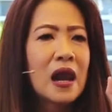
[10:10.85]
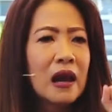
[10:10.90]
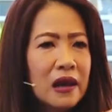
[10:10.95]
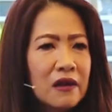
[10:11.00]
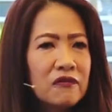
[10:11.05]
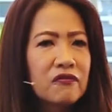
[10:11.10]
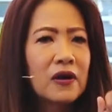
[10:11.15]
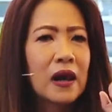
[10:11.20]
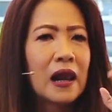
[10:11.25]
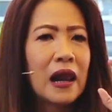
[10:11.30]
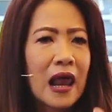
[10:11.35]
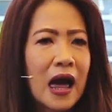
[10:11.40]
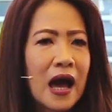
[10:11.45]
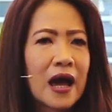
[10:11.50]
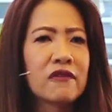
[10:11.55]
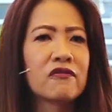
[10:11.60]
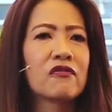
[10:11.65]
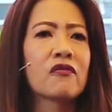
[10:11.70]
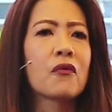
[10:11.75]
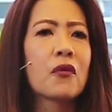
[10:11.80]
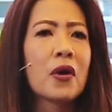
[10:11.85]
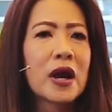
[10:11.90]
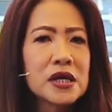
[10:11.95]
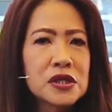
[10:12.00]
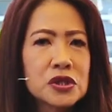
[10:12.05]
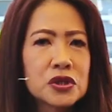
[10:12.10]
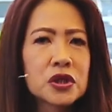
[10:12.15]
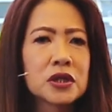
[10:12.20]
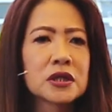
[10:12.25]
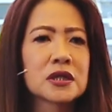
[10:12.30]
live a life
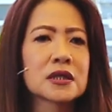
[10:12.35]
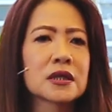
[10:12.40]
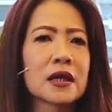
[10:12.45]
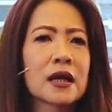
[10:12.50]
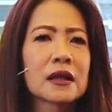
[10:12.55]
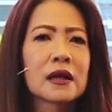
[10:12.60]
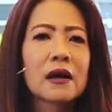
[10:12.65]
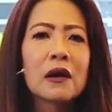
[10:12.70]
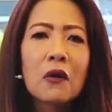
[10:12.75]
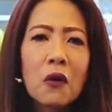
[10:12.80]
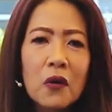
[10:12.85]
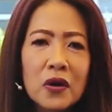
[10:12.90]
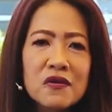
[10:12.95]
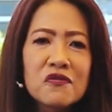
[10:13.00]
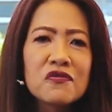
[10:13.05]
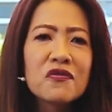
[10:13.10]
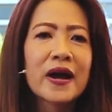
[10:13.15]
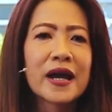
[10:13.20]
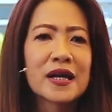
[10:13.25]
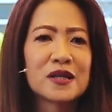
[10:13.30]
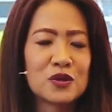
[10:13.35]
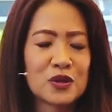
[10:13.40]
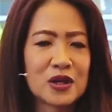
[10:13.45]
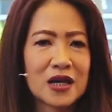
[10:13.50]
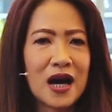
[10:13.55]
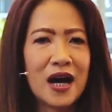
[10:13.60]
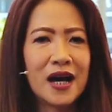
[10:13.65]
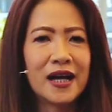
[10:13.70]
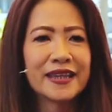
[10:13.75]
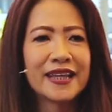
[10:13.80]
righteous and glorifying to
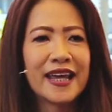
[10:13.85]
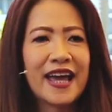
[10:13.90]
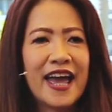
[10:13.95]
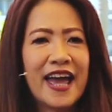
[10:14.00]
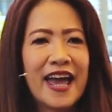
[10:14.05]
God,